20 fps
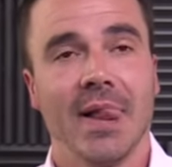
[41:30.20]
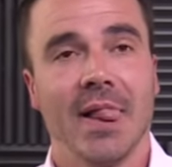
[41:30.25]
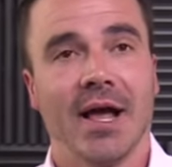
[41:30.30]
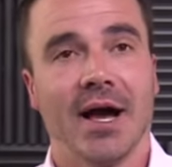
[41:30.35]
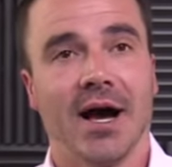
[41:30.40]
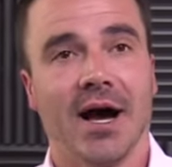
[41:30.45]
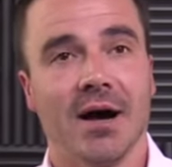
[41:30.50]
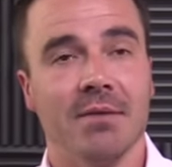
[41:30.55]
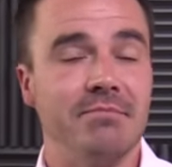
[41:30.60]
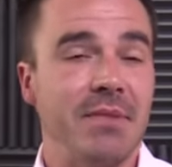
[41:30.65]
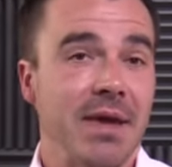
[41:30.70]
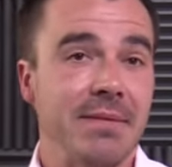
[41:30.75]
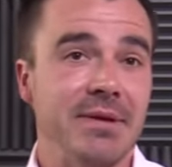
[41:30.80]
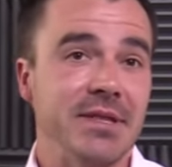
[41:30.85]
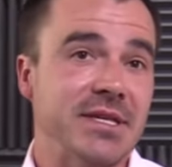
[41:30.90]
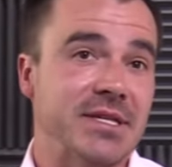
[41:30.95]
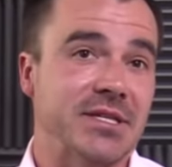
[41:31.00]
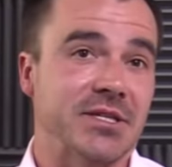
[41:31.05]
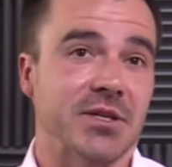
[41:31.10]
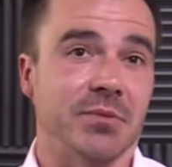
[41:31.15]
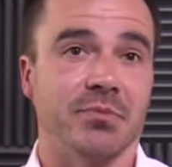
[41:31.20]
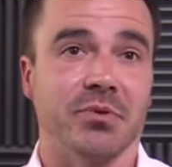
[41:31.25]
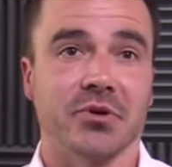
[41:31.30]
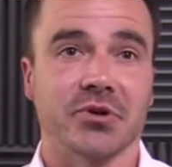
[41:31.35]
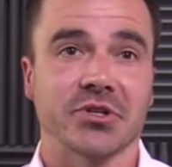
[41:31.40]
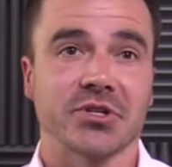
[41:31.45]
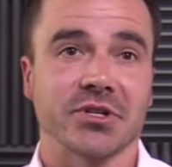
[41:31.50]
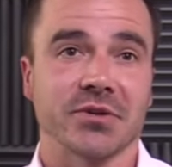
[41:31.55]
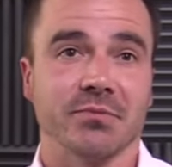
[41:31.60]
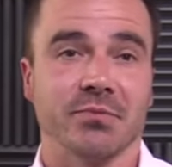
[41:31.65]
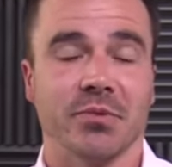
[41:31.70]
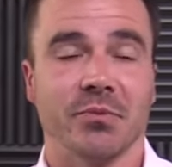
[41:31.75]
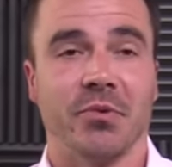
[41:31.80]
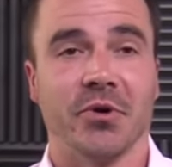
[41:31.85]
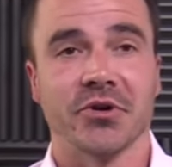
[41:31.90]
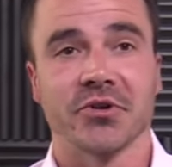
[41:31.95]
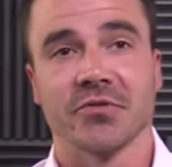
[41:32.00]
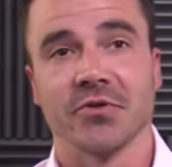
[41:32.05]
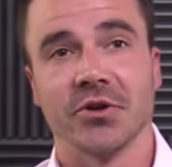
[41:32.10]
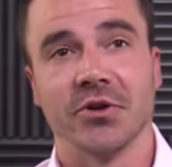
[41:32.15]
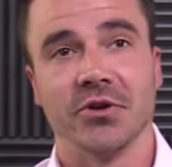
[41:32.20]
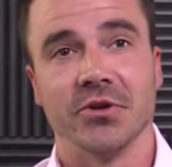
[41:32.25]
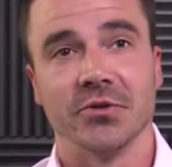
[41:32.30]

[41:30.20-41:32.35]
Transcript: um, maybe this is the push push for you to